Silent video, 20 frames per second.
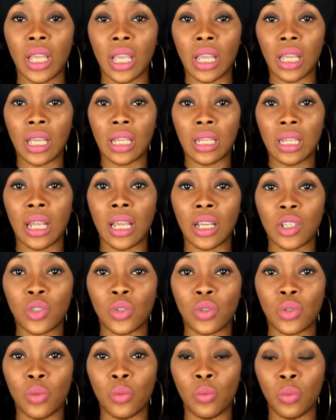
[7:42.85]
and
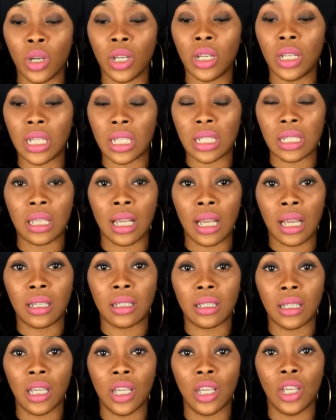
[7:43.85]
connects to what
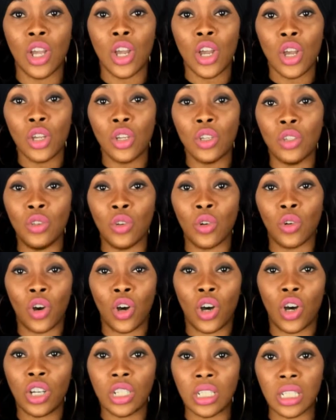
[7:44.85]
exactly
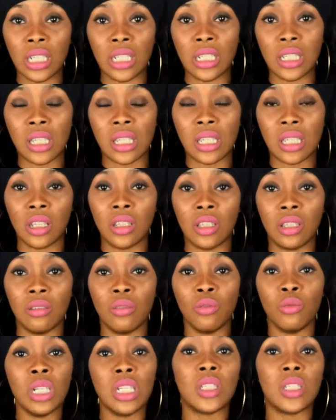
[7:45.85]
your audience,
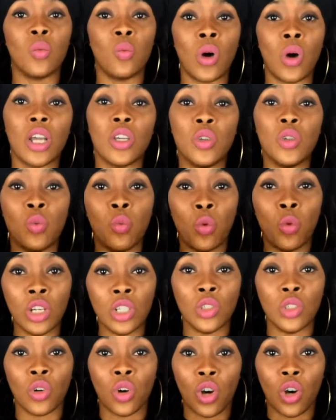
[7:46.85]
the reason why you
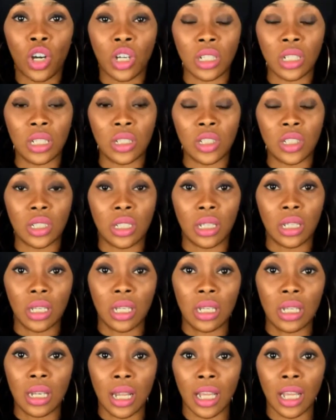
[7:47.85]
want your audience to
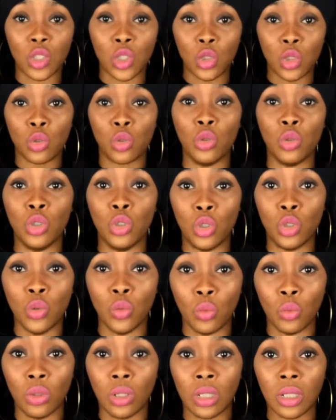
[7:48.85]
connect to
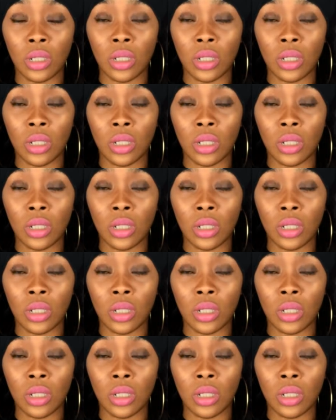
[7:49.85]
you.